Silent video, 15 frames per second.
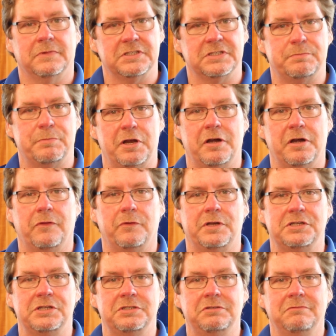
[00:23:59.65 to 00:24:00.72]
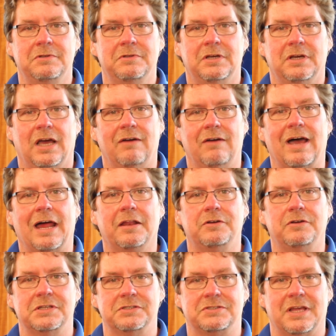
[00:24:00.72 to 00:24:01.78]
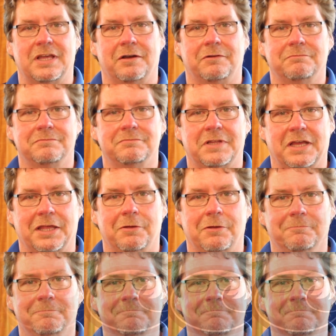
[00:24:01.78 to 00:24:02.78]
This has another edition of Islanders Insider. Thank you.